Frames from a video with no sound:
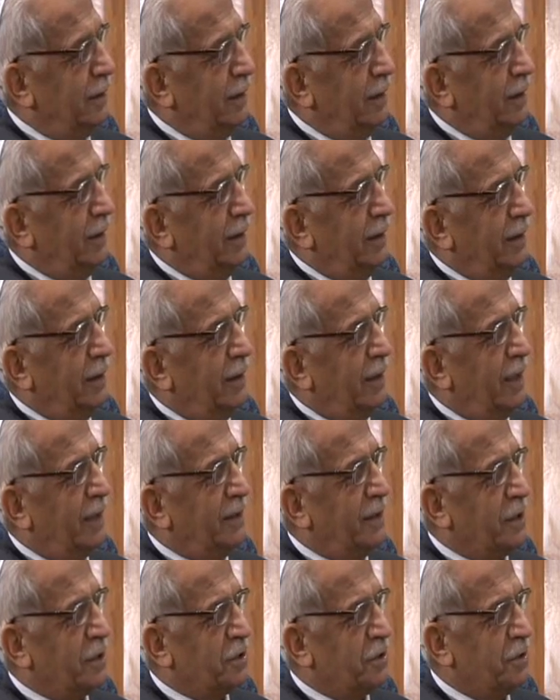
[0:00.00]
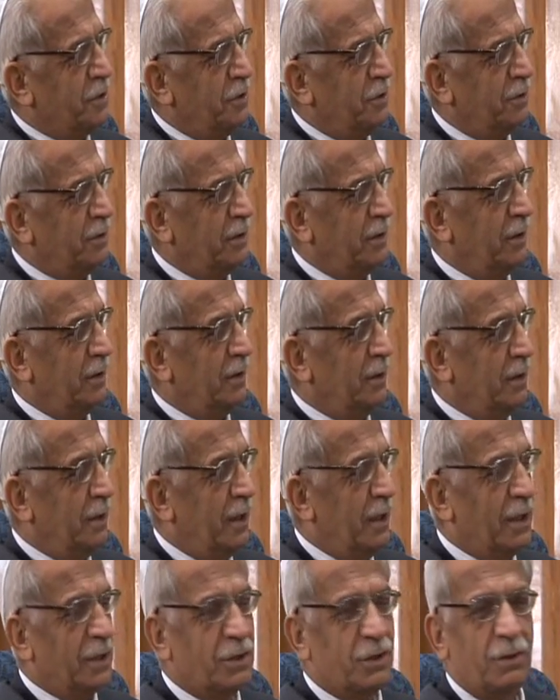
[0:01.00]
Hadashot
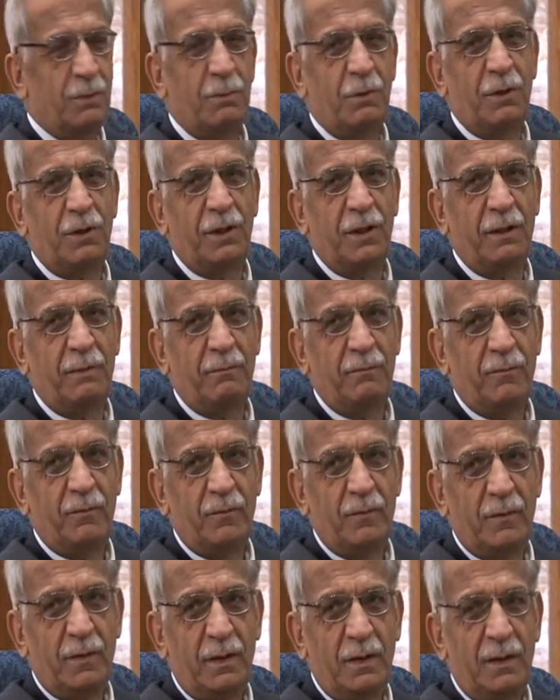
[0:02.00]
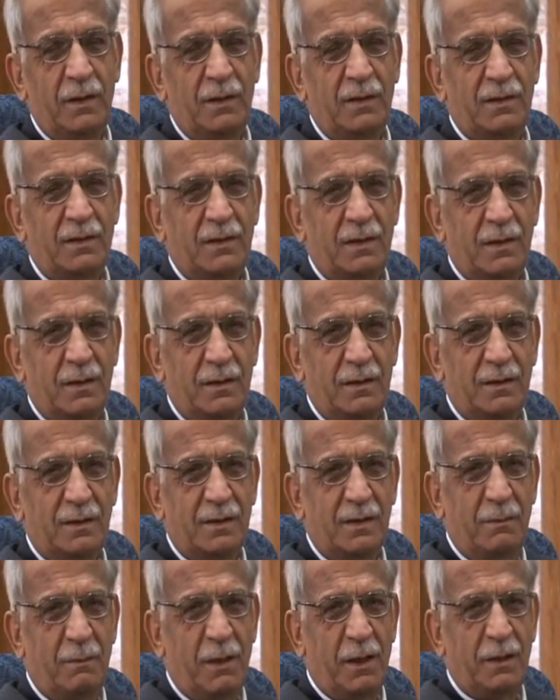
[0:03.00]
HaShomronim,
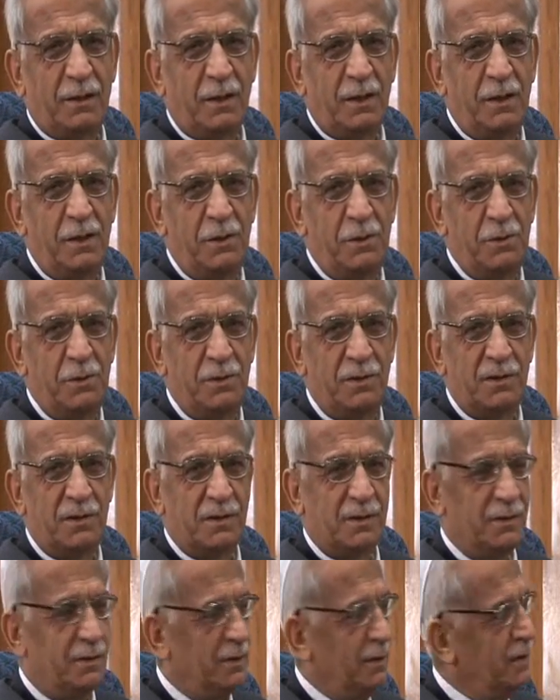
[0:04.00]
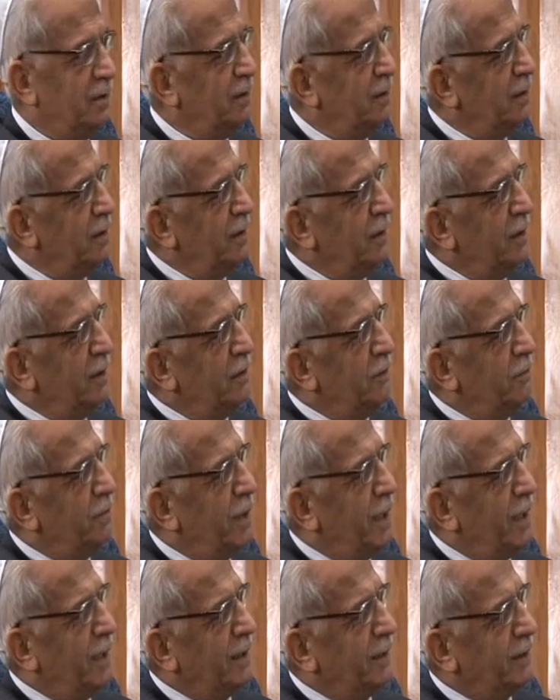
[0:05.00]
Samaritan News.
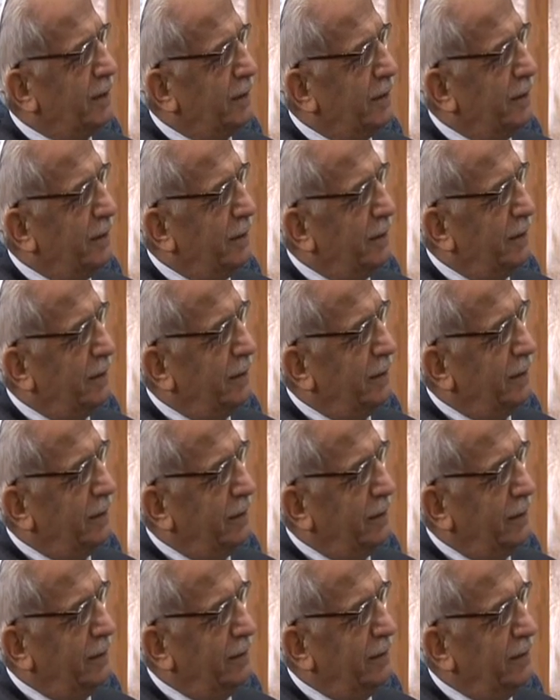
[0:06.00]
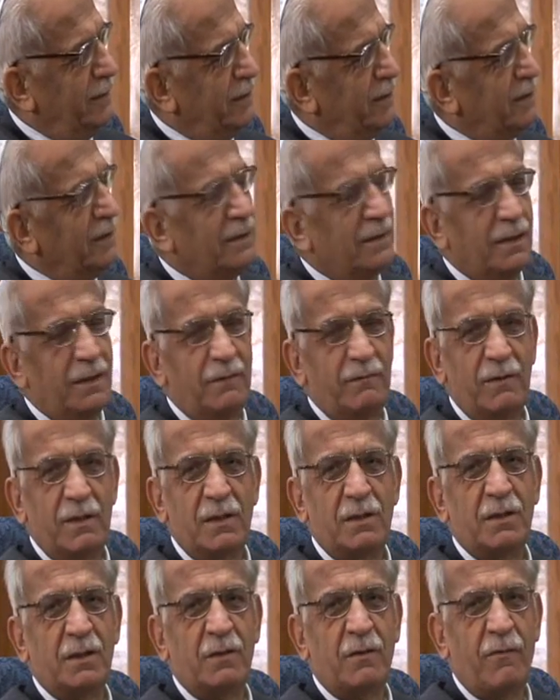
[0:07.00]
But this is the
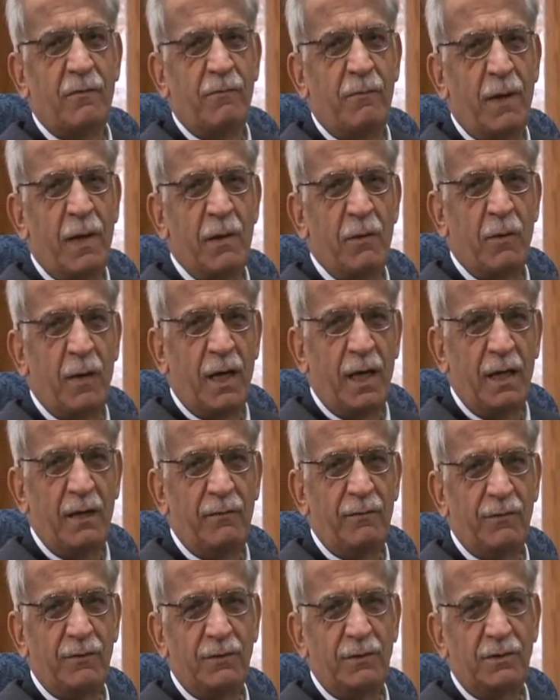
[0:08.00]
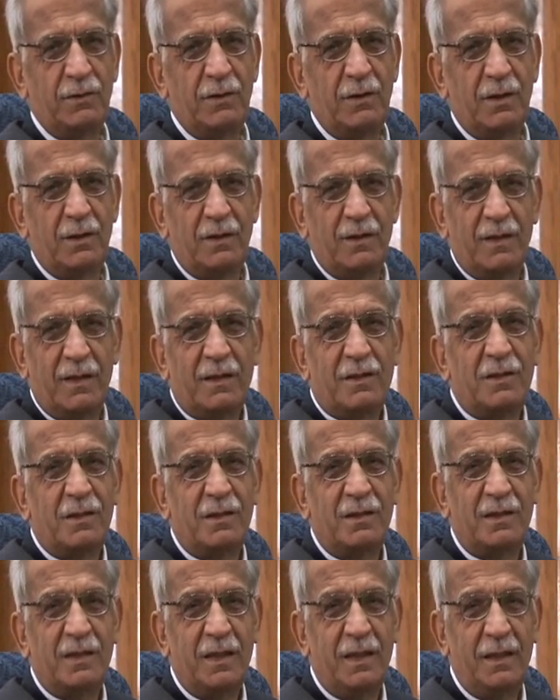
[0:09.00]
invention of my wife, that
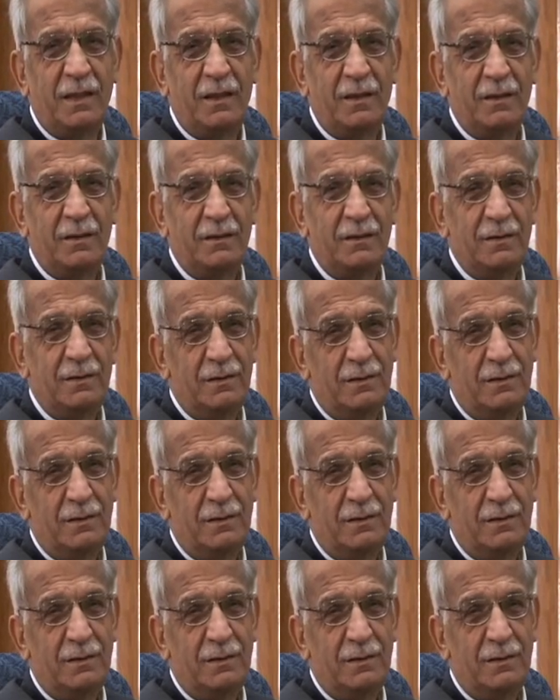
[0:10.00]
she said,